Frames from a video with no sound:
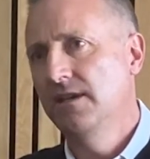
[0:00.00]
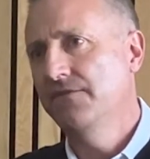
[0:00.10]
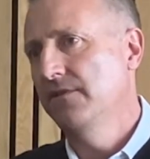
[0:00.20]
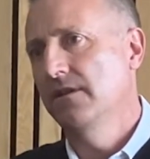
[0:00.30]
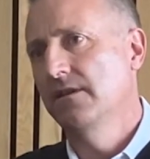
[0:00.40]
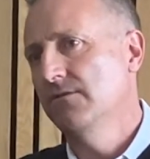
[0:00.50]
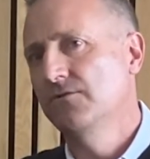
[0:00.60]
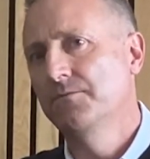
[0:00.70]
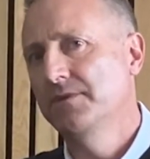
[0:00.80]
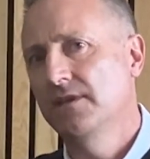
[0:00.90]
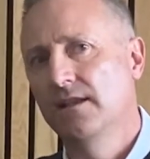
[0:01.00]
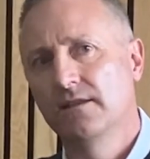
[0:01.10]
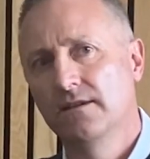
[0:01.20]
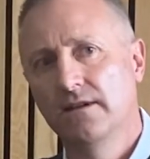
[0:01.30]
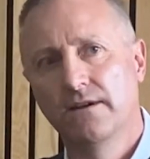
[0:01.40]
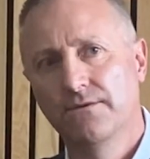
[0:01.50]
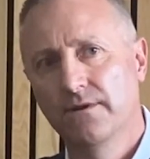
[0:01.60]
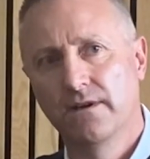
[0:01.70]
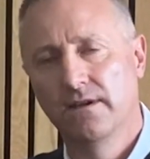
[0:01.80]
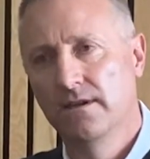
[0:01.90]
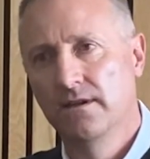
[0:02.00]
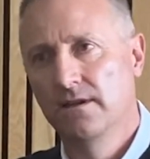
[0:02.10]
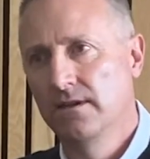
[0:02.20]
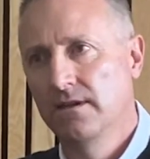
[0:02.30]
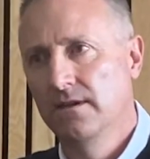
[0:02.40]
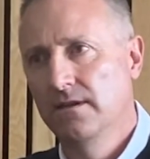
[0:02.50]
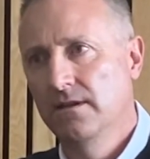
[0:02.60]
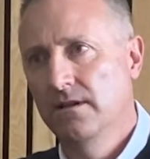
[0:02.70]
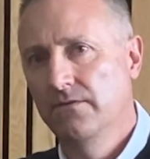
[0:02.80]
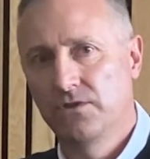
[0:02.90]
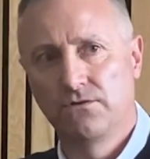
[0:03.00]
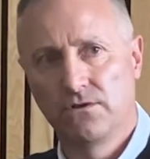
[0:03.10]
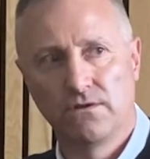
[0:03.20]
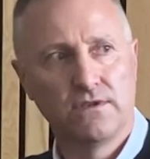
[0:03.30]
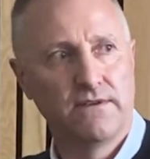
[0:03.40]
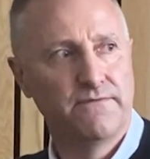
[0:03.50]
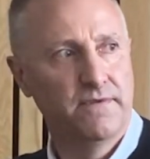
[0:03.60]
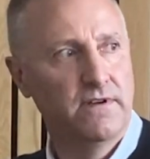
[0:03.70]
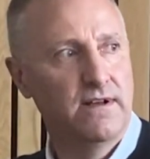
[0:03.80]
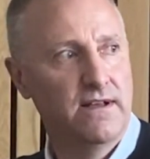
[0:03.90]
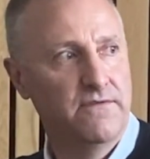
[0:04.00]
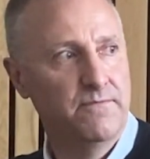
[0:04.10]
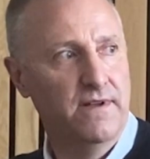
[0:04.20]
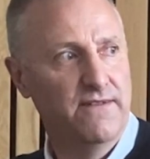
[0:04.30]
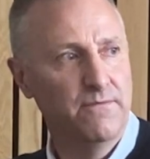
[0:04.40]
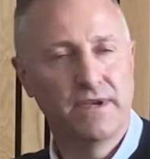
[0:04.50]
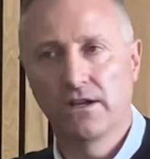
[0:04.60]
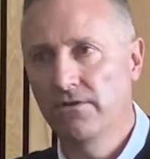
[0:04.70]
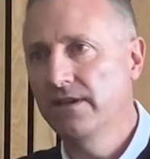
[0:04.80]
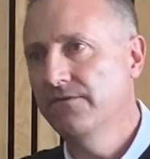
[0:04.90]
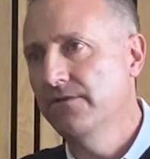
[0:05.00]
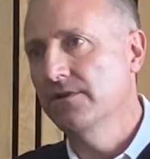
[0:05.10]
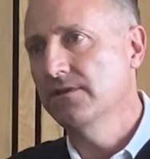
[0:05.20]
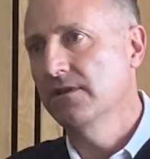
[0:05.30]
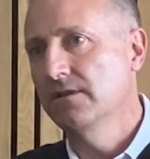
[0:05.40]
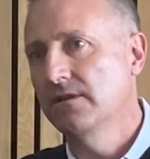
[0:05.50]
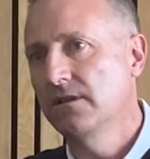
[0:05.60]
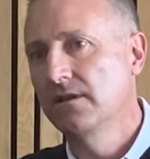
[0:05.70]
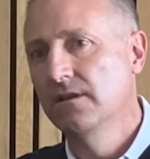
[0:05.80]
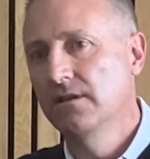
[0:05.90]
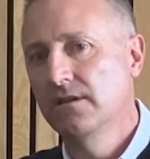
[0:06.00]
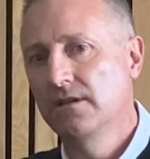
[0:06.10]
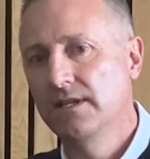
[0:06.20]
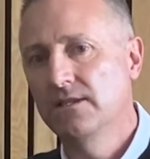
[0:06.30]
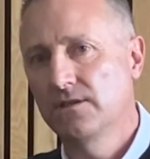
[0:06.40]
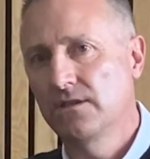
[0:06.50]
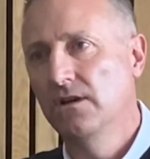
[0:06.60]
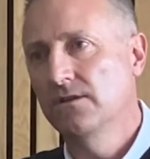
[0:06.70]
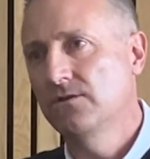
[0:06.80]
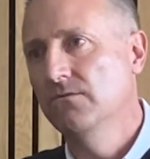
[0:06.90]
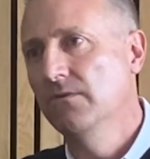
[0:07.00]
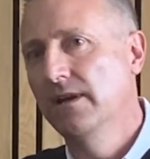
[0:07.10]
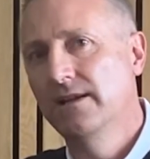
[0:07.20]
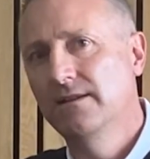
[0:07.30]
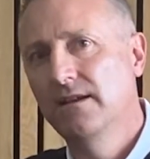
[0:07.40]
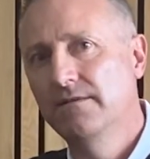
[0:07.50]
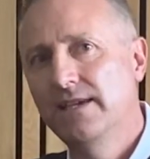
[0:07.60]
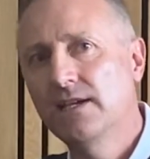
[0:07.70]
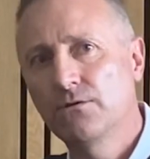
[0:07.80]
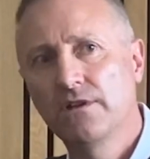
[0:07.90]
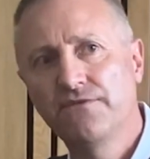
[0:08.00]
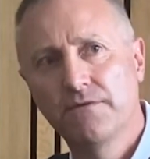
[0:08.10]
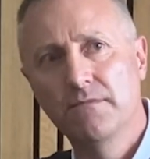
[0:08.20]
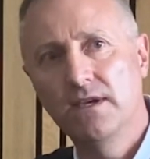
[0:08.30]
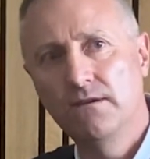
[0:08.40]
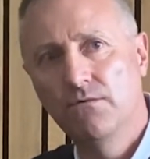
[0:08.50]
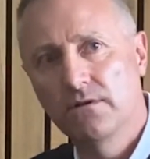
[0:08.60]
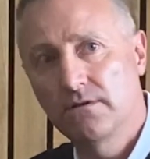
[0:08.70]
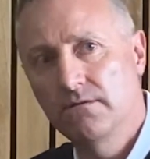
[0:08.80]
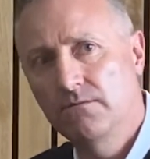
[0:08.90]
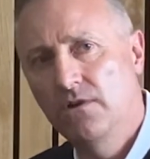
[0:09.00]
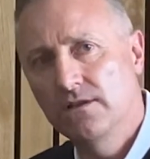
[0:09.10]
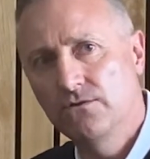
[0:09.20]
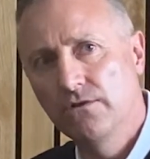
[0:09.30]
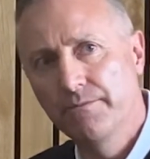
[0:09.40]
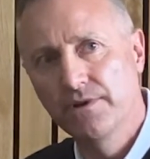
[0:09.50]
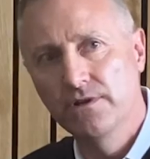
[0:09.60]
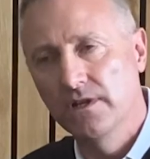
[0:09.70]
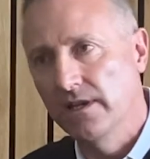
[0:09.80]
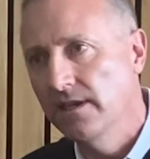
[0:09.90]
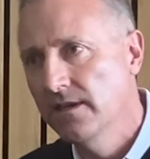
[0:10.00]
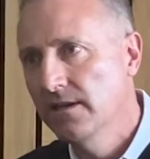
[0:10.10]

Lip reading: Definitely, 100%. You know, obviously results haven't been great for us, and you need to start somewhere. And equally for me, what I saw at Burnley,